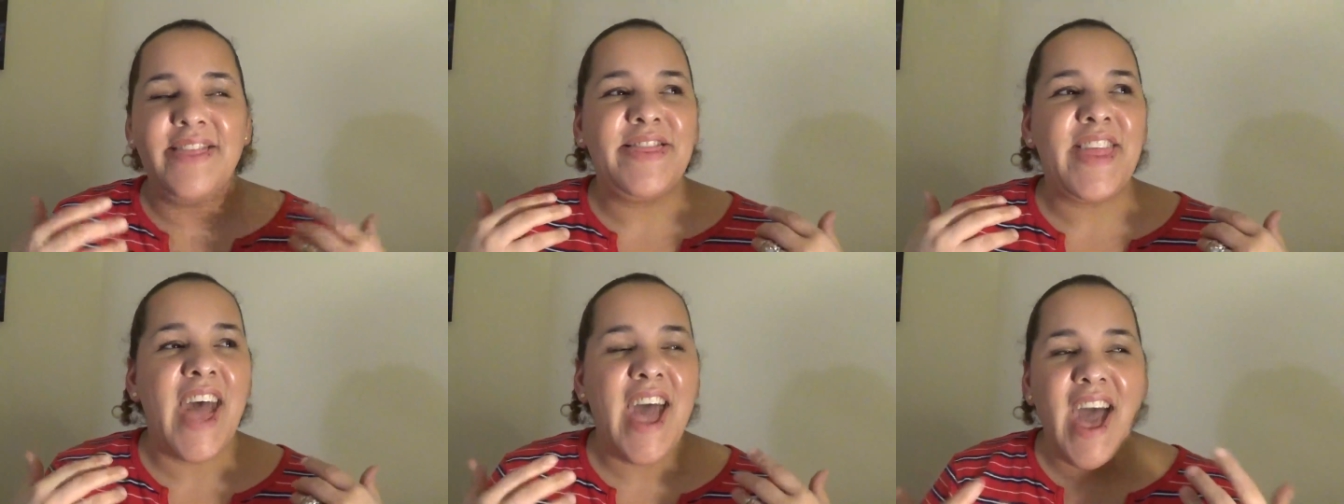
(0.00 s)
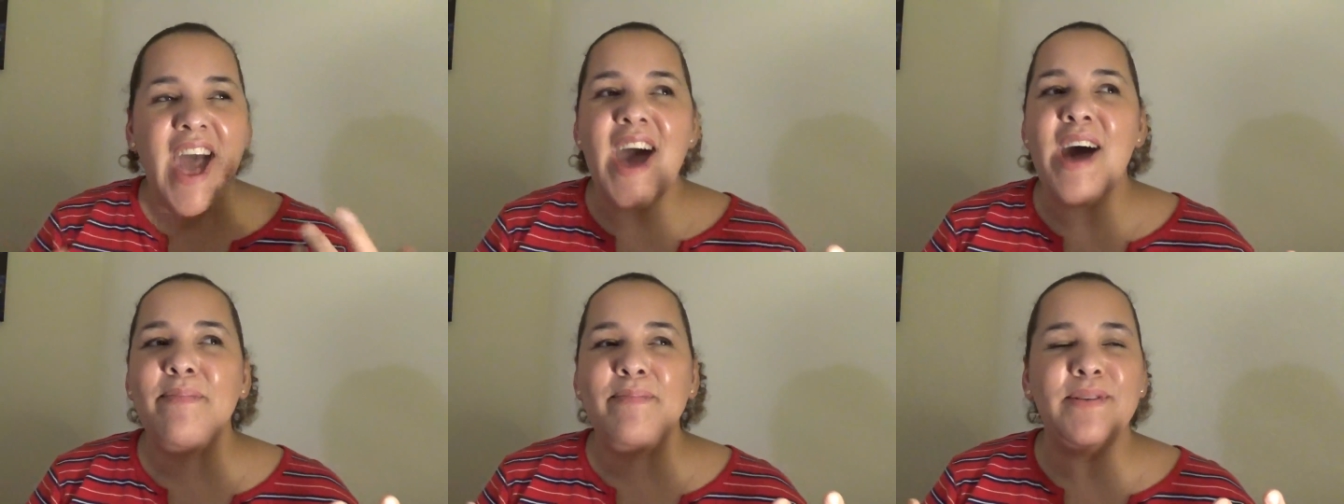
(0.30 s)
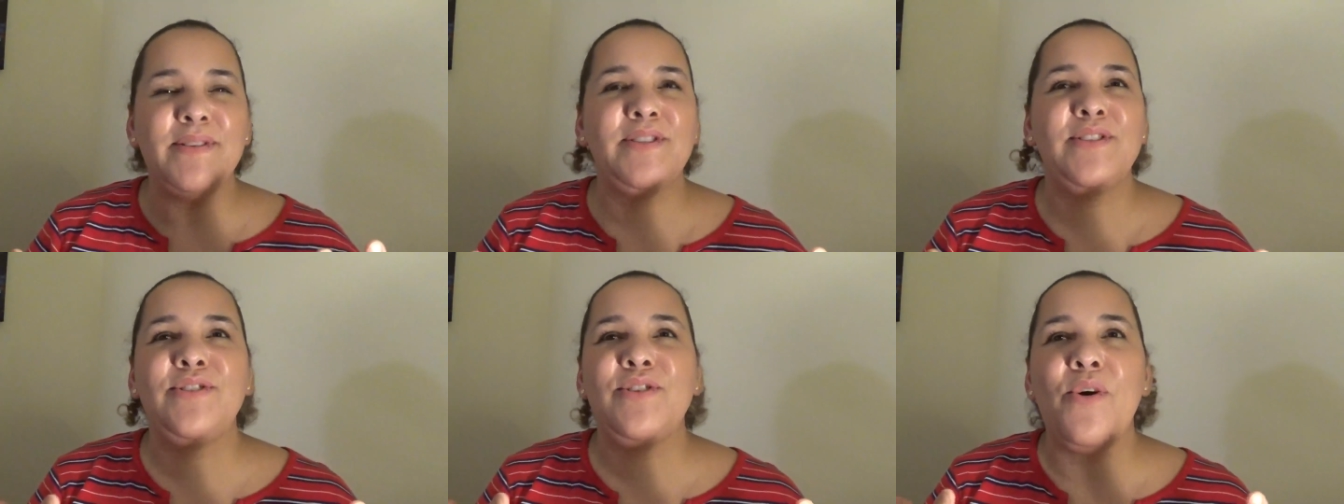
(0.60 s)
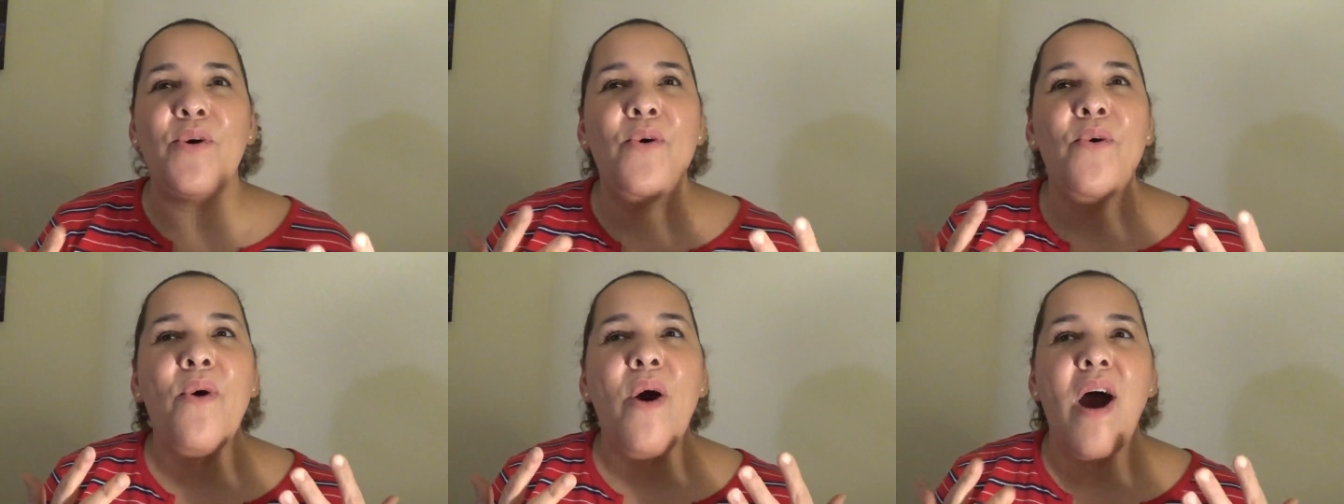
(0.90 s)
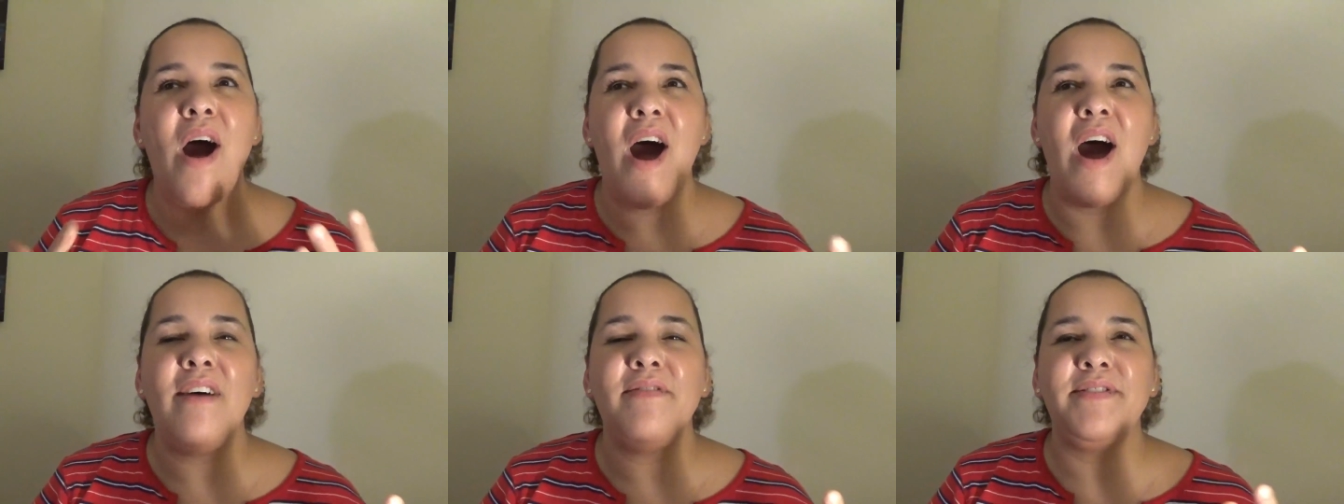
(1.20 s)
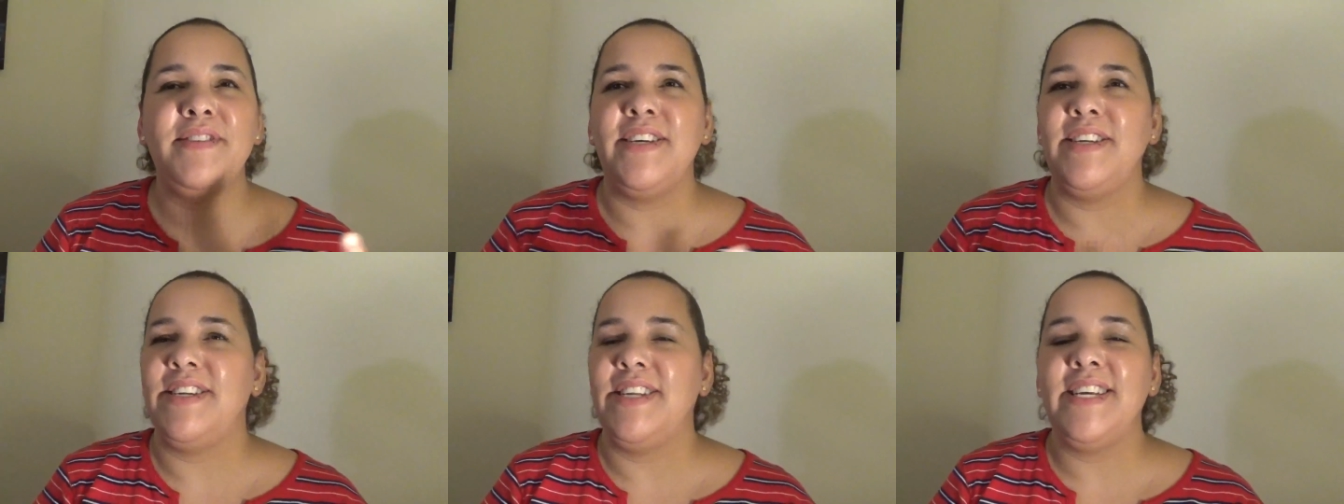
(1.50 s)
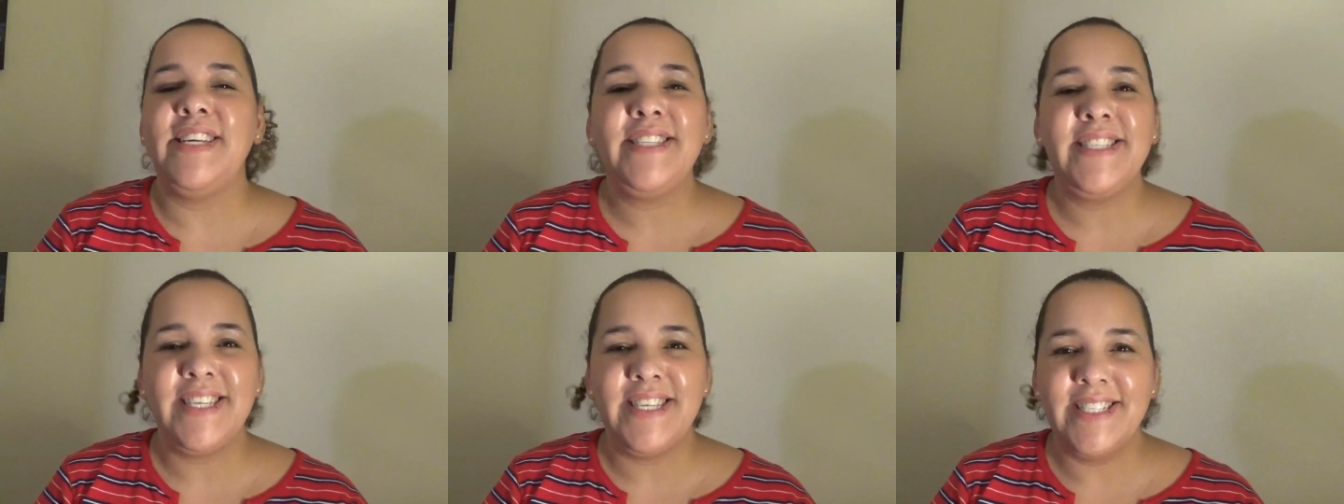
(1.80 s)
That happens so often.
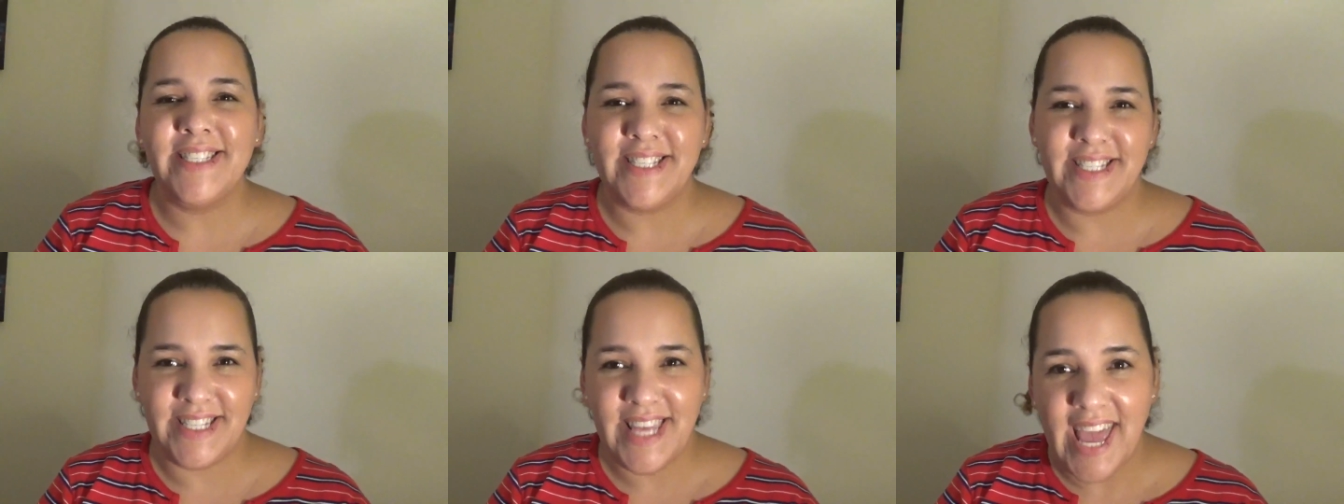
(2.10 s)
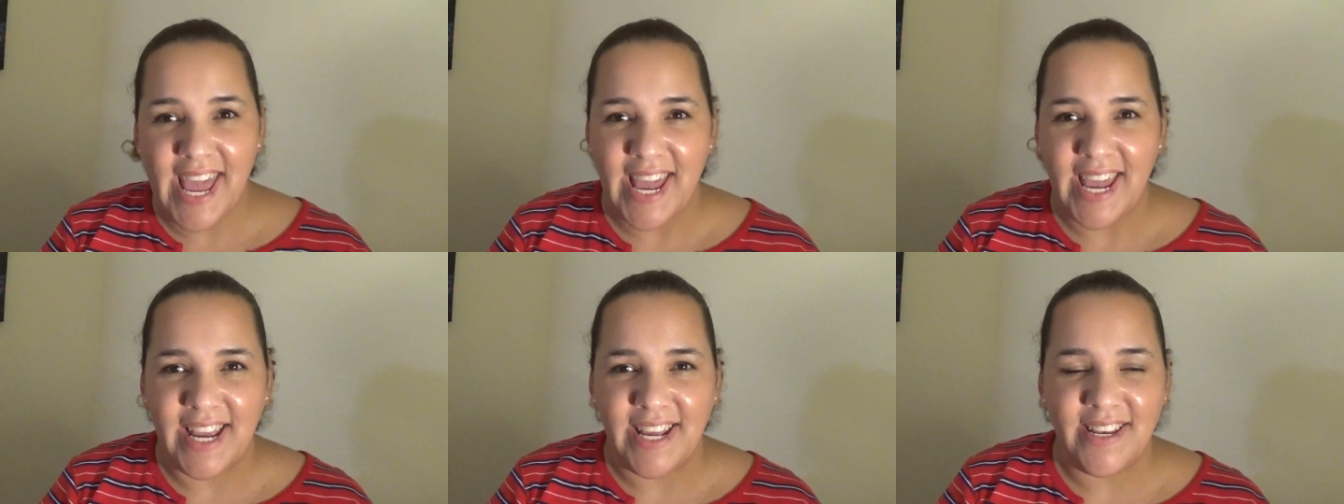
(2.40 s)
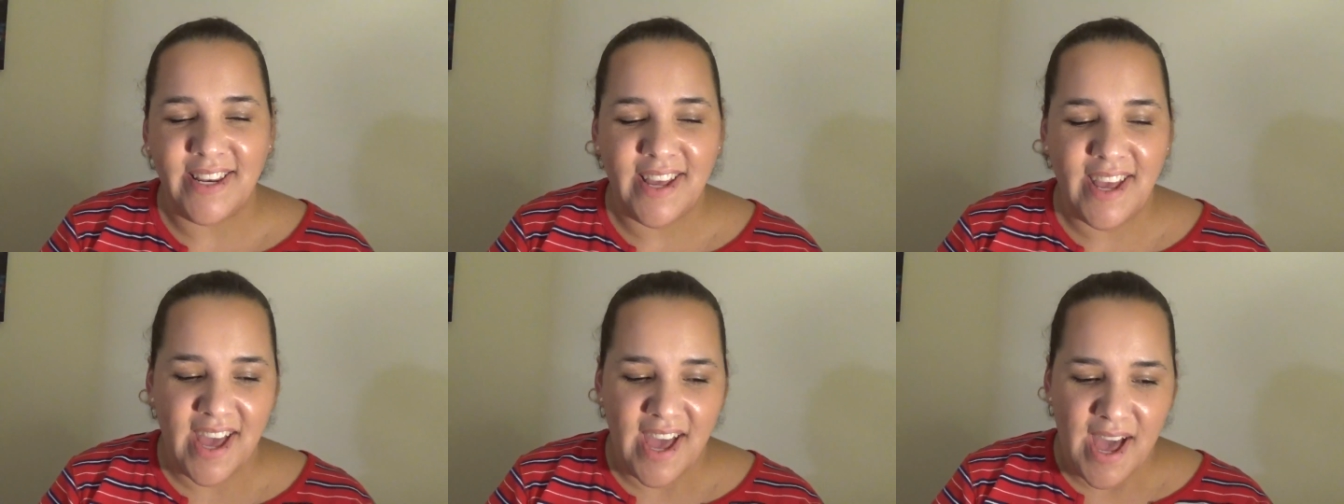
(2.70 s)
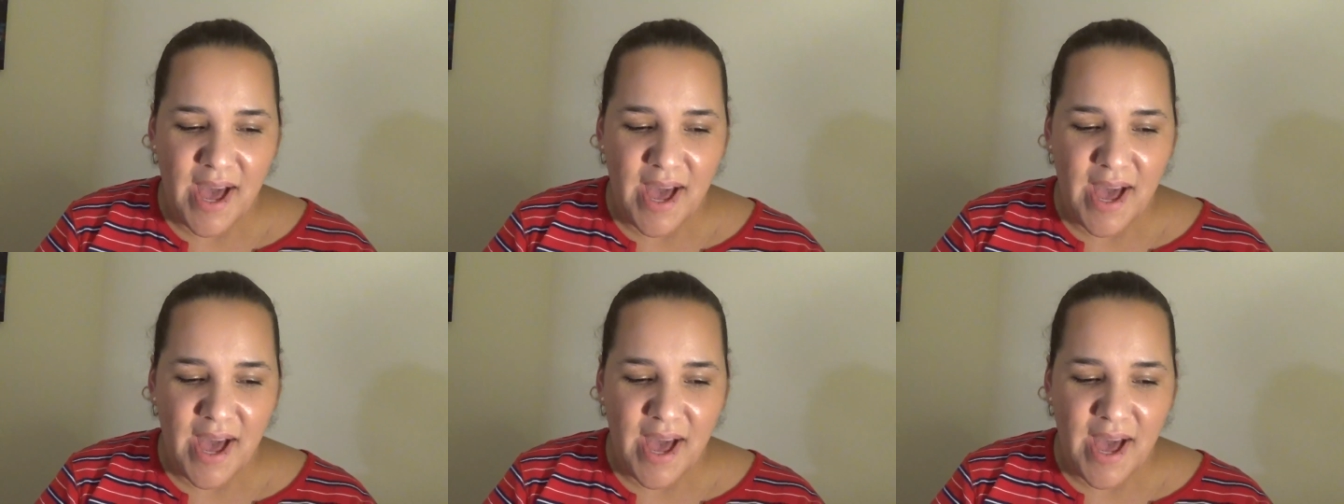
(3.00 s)
It's insane.